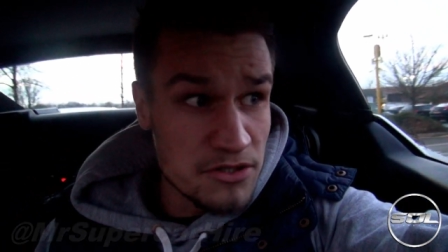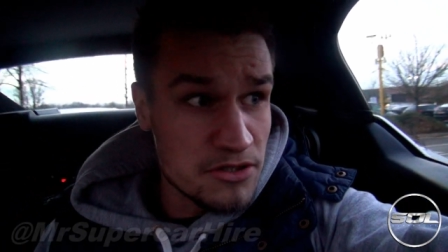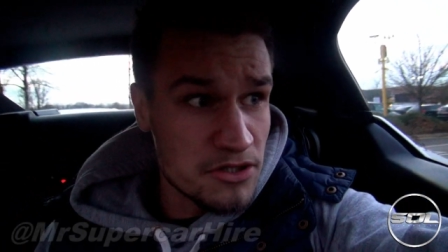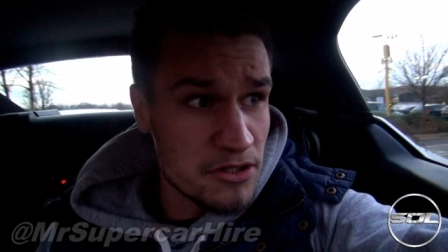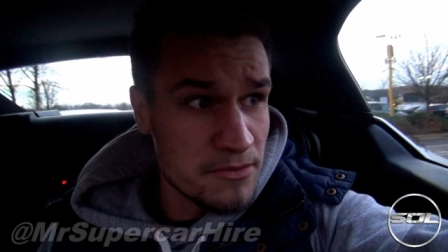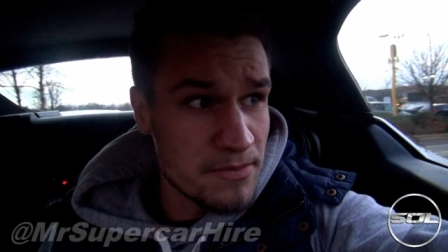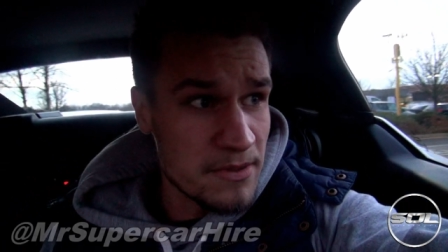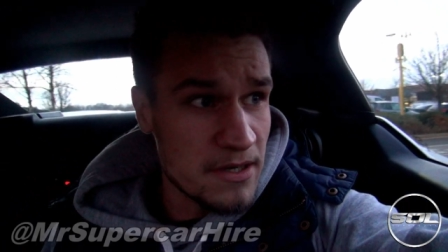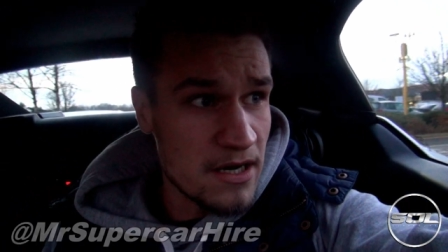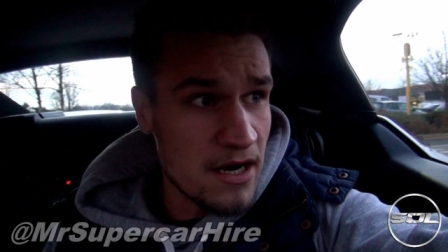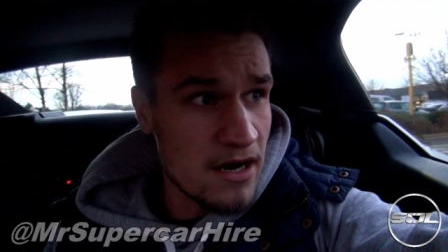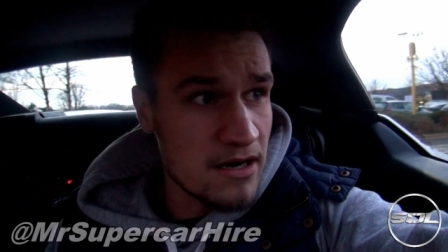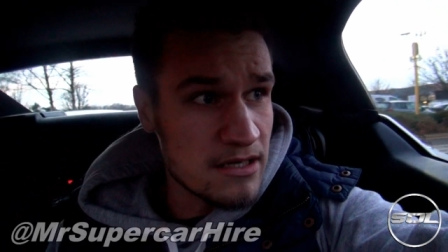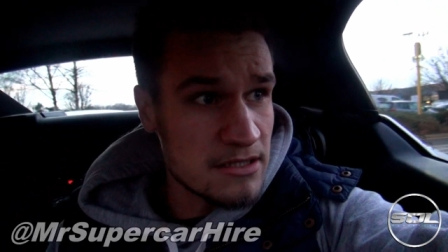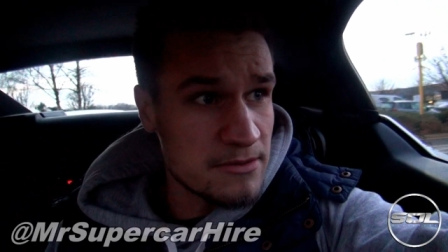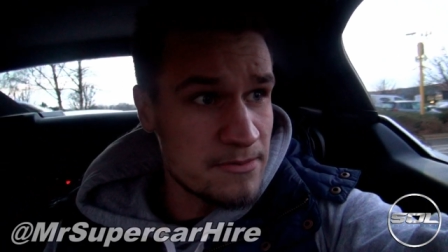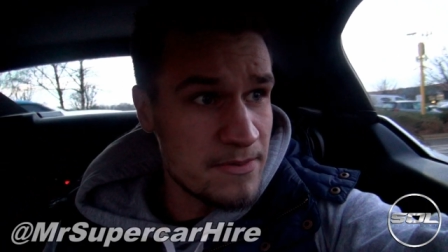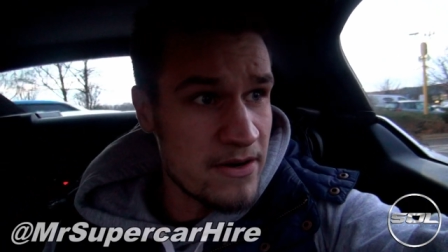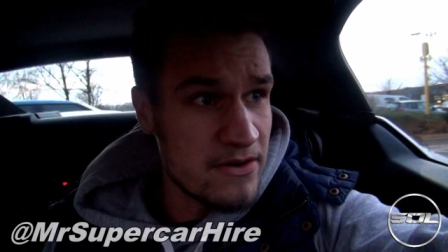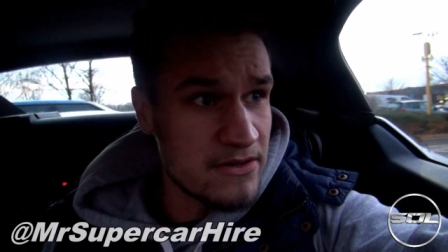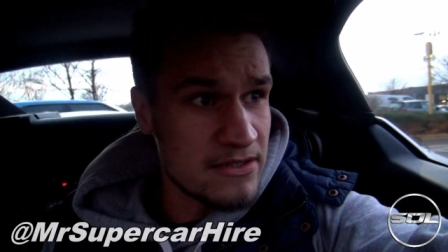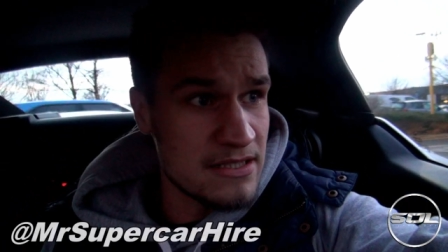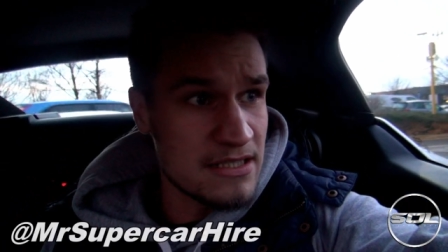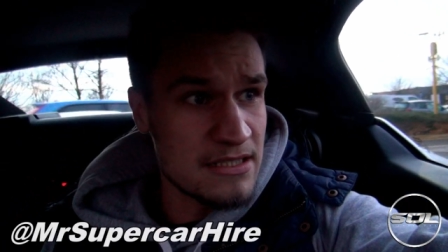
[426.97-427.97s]
Supercar
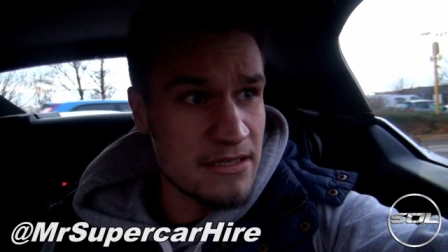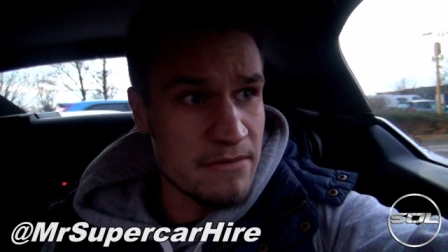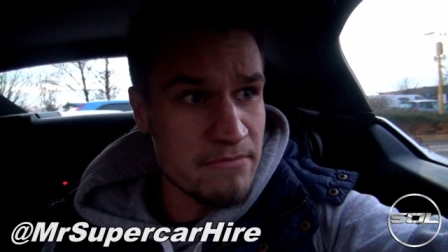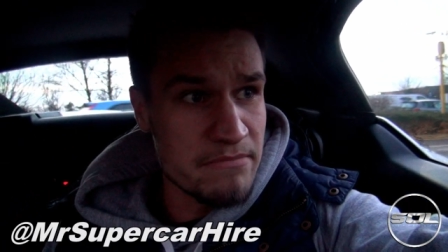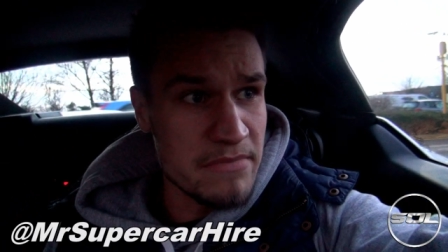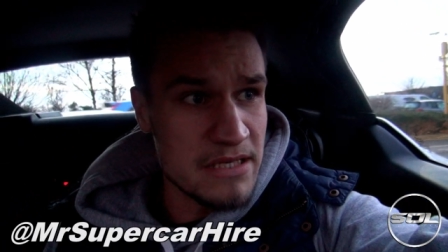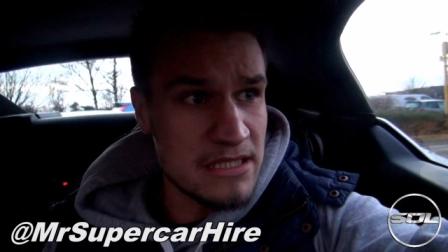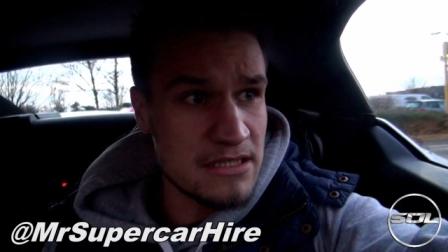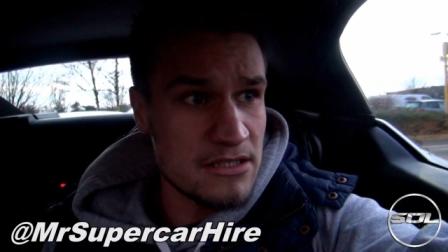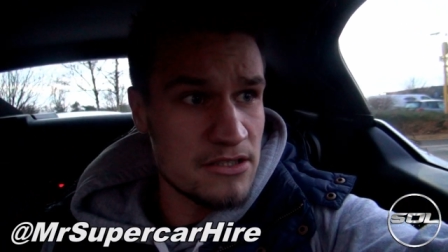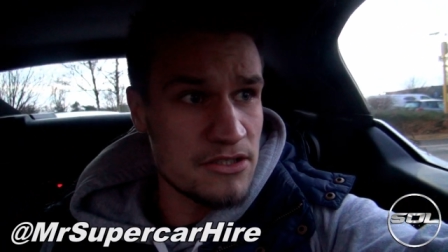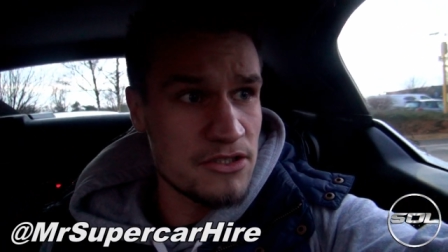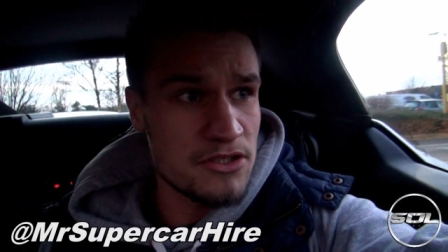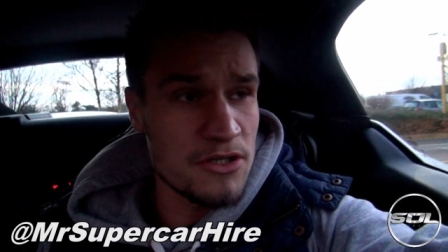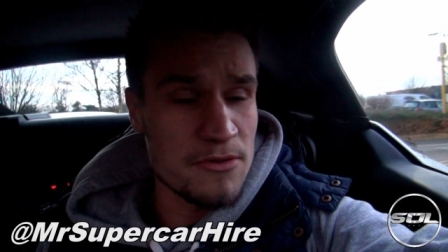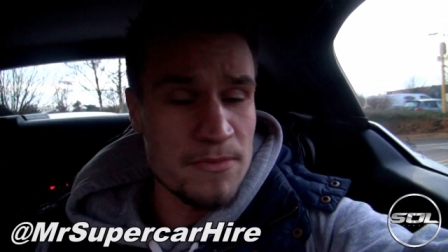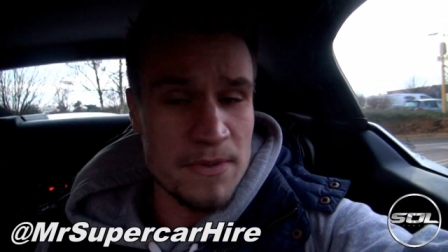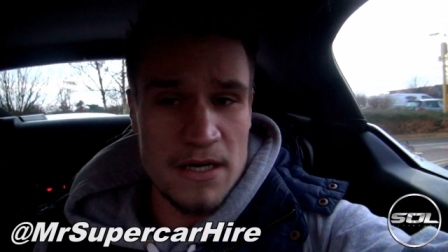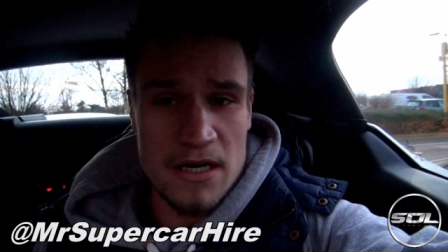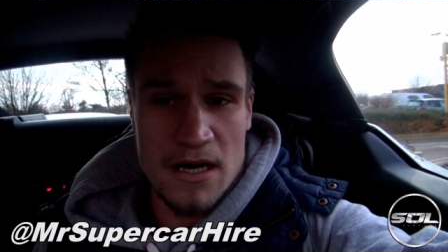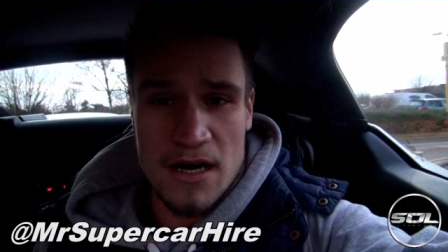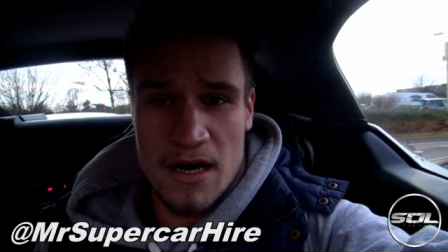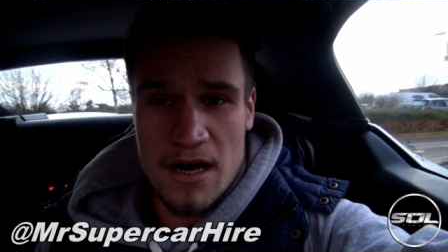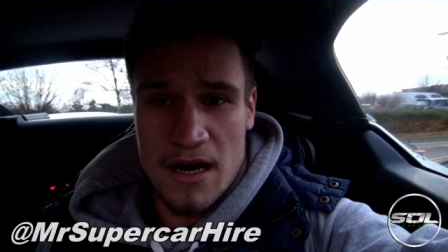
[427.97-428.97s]
Experiences and Mister
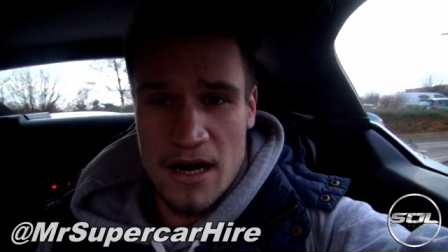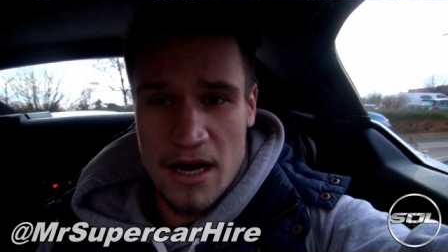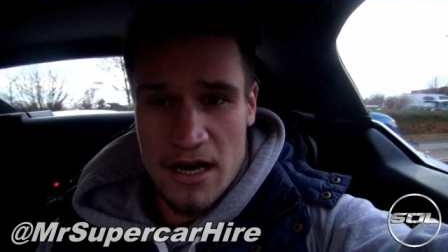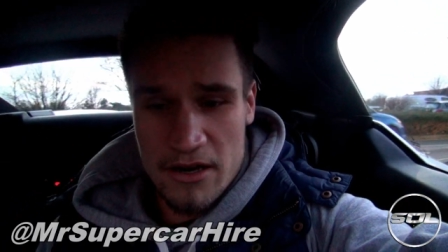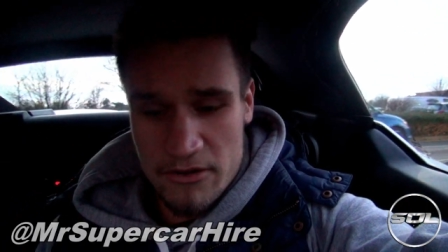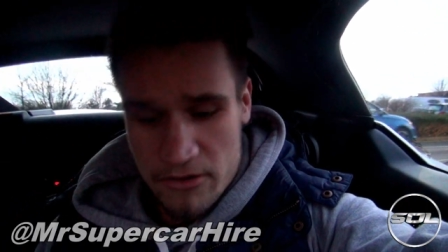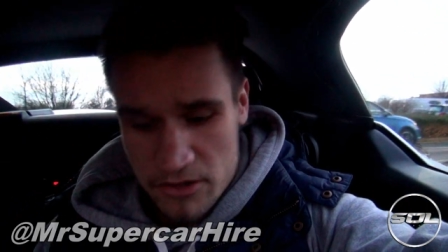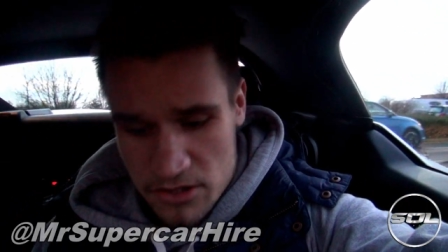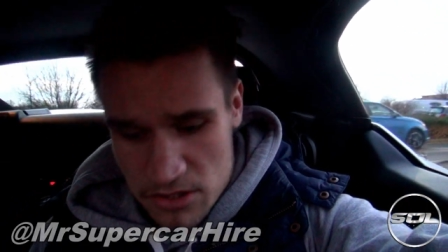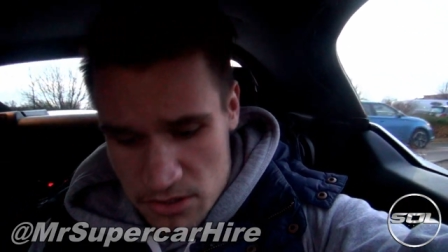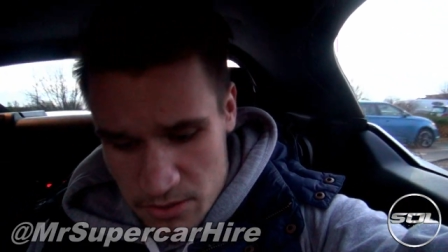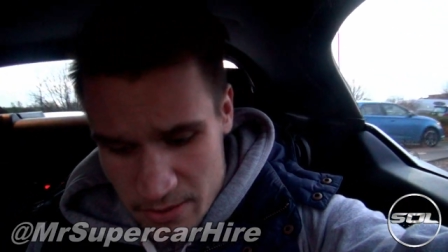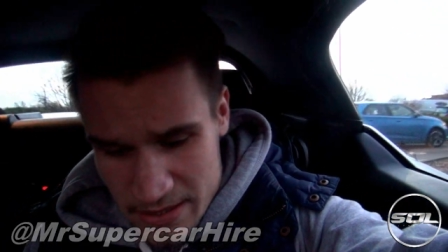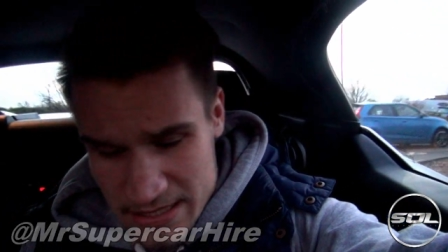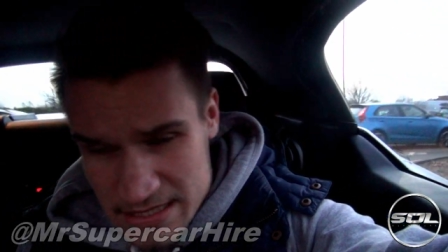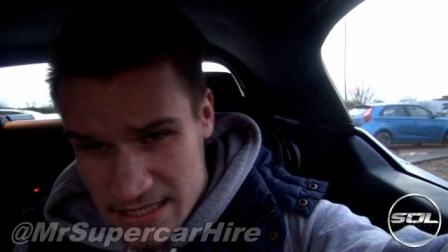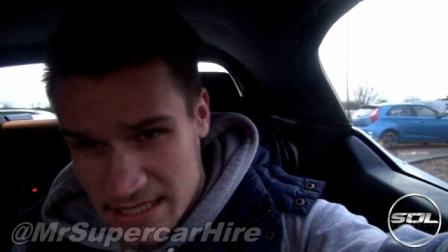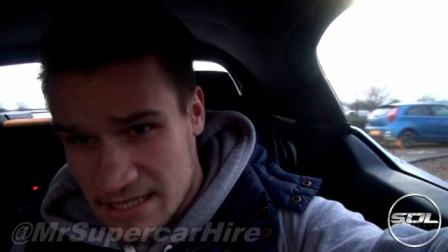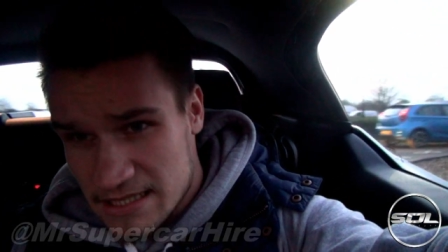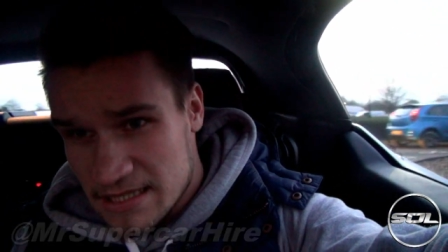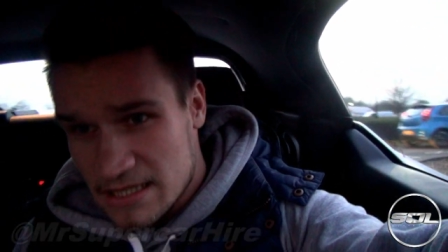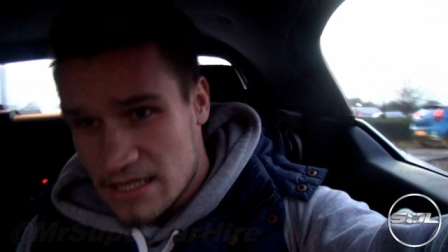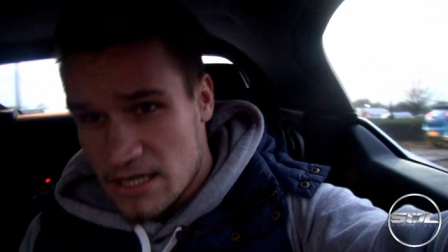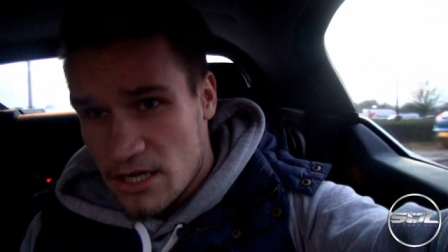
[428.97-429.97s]
Supercar Hire on
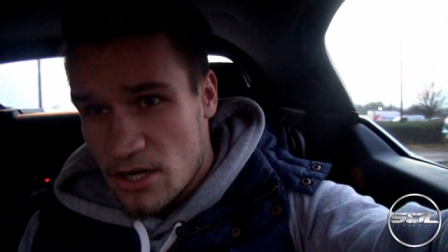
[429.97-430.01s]
Twitter.